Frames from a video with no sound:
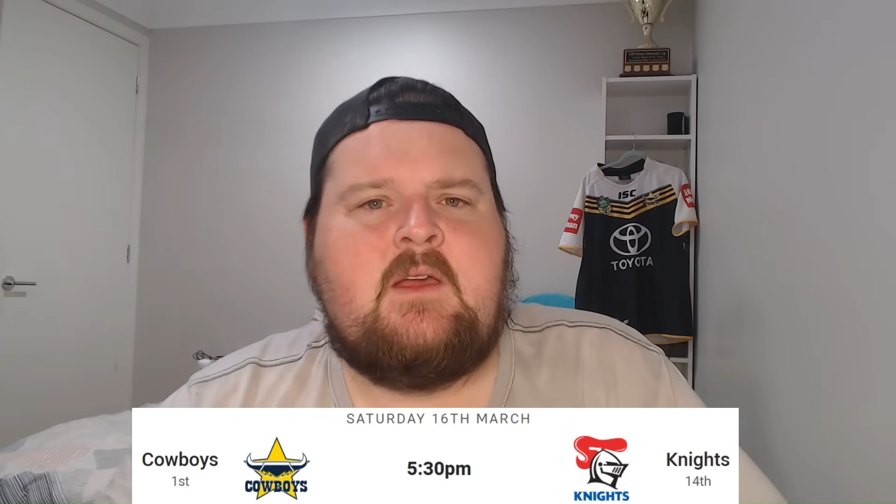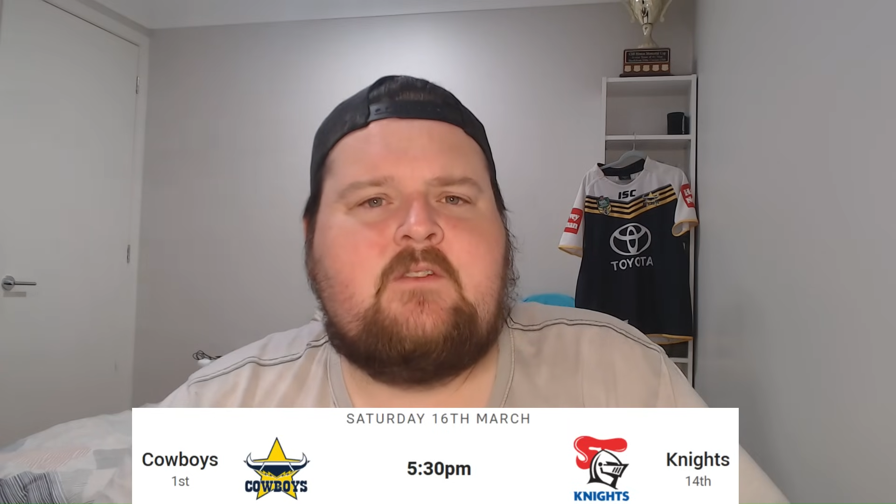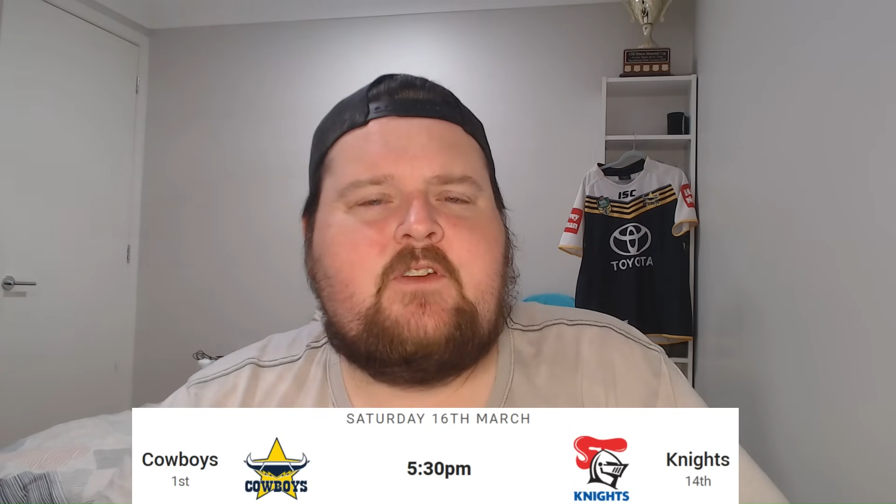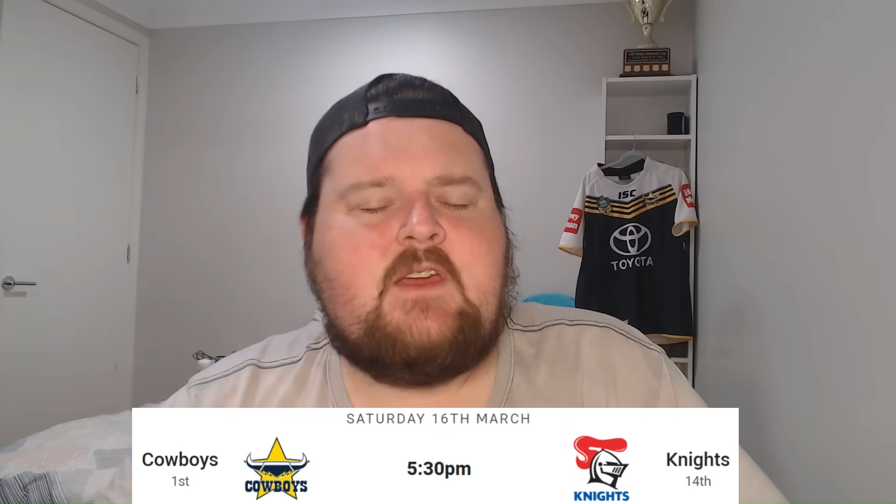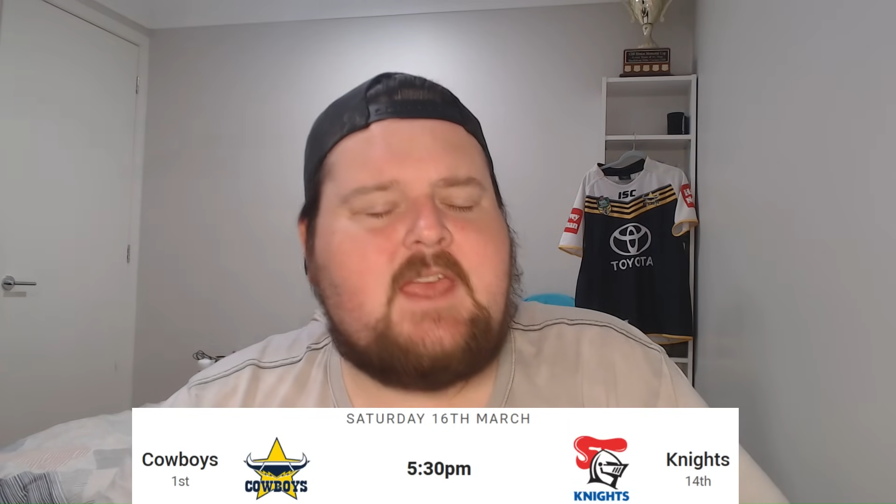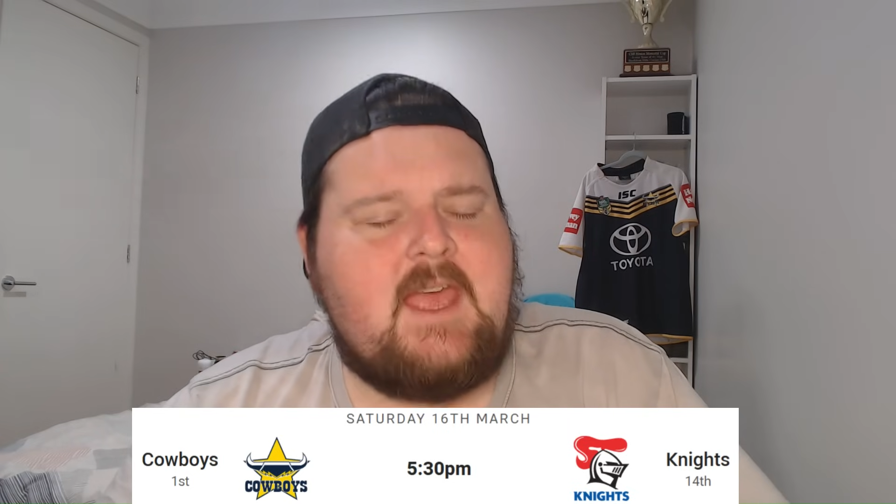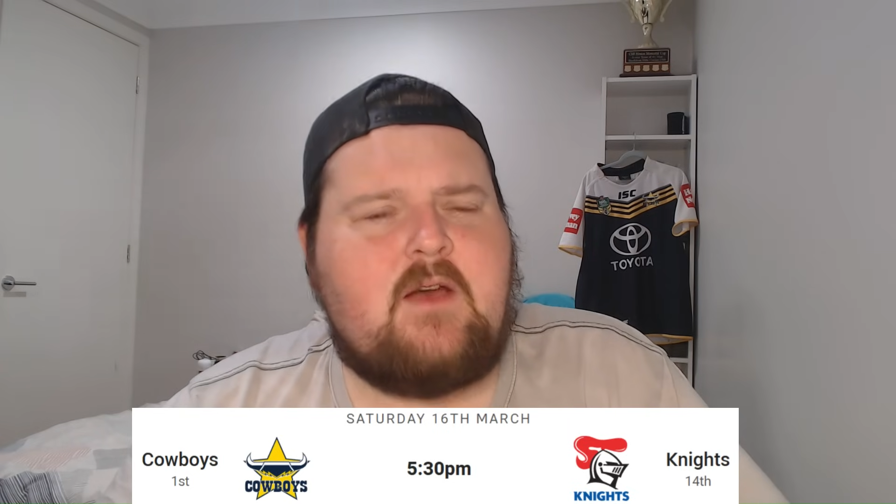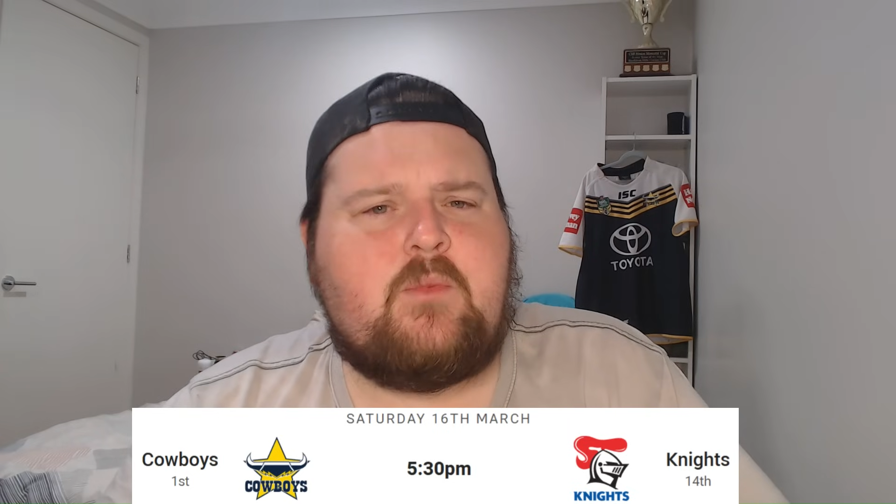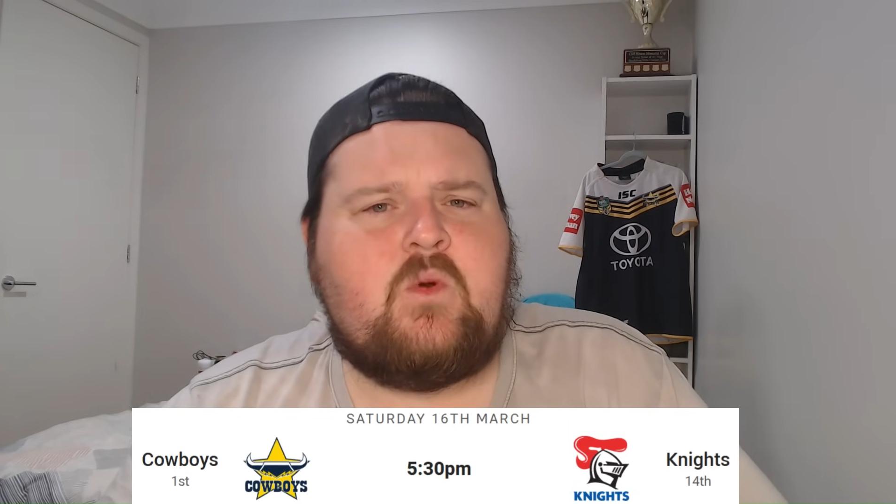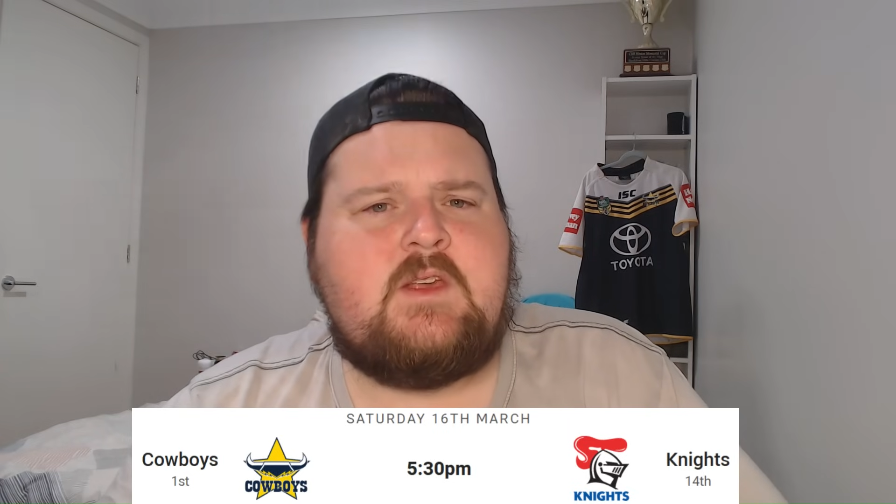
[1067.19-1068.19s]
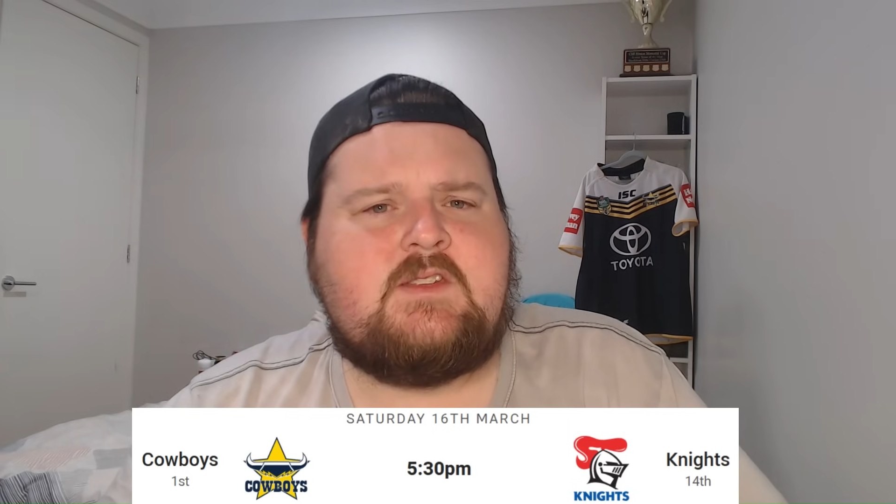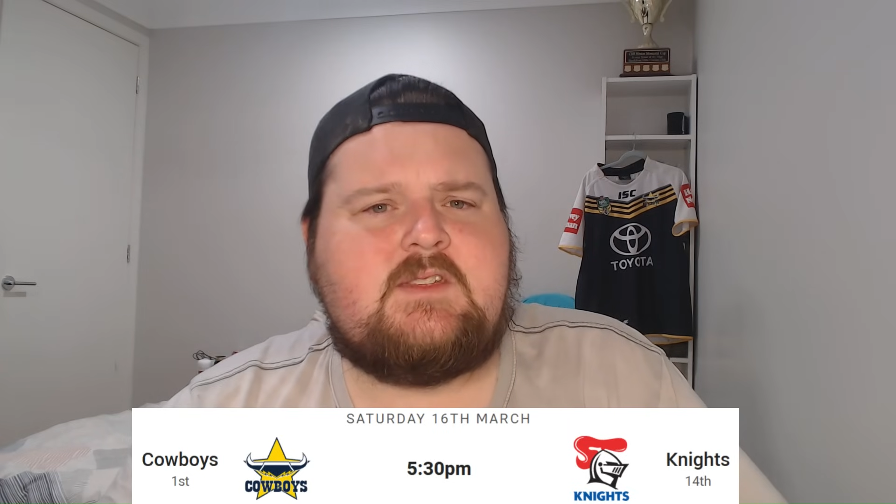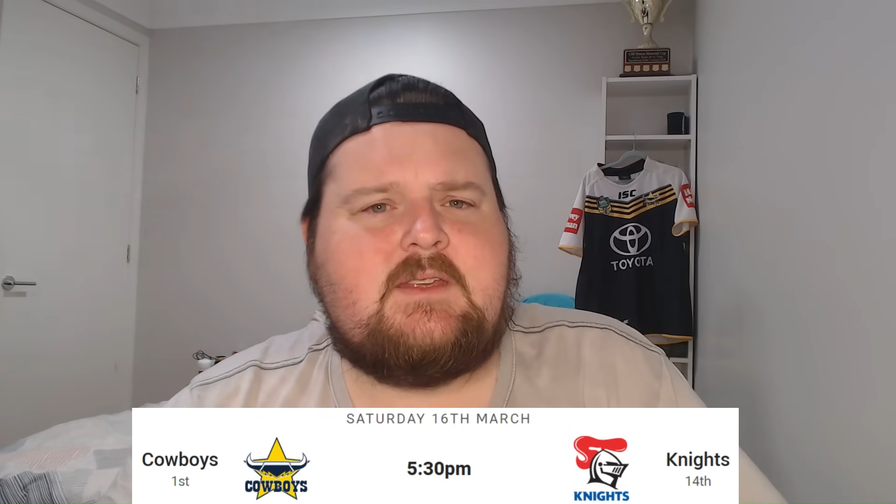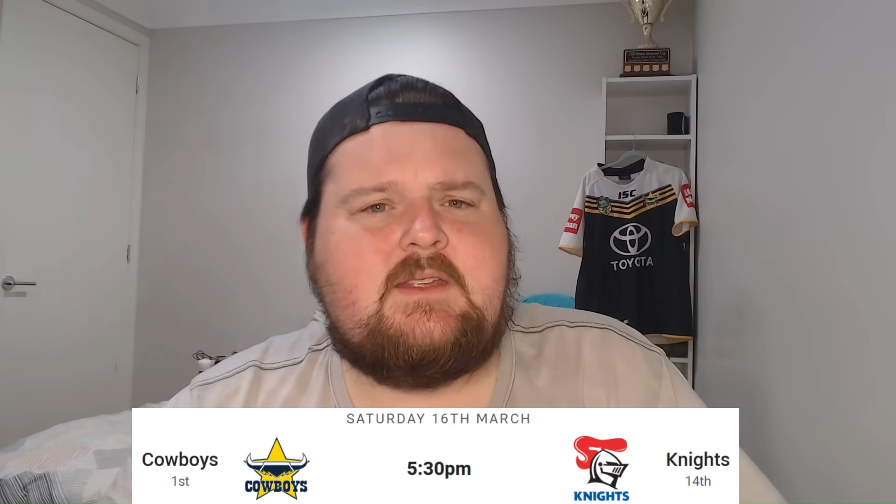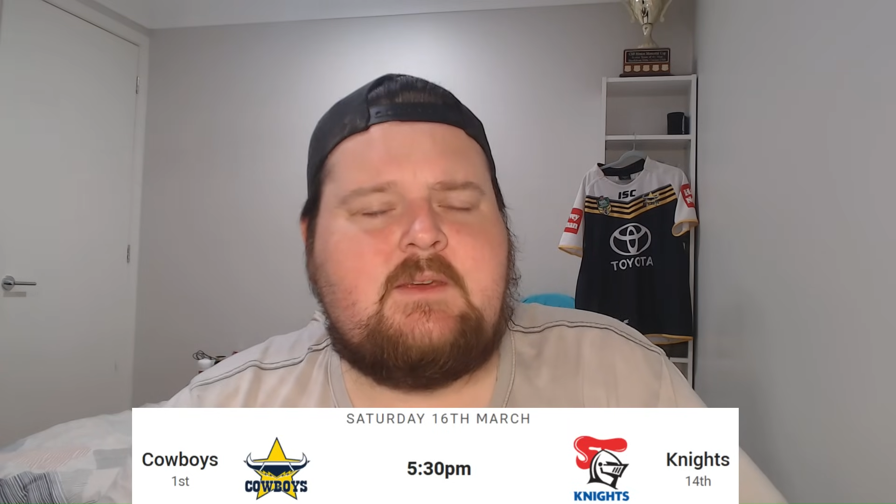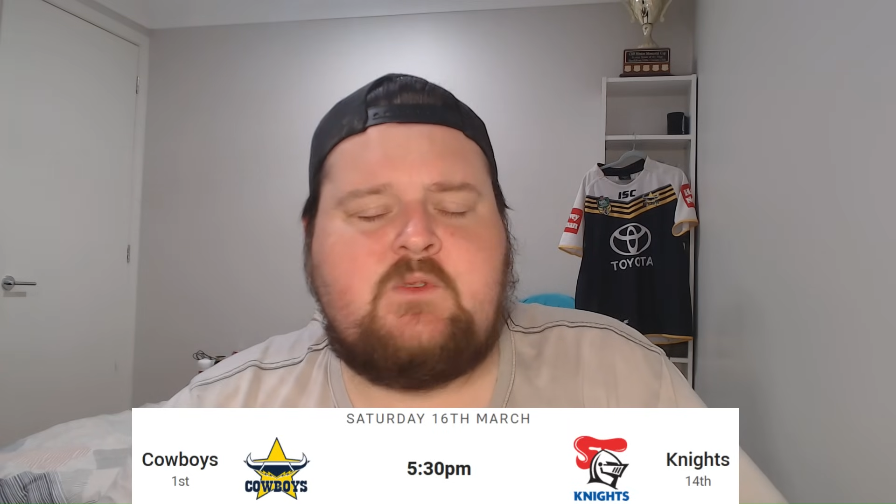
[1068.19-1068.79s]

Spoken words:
For the Cowboys, it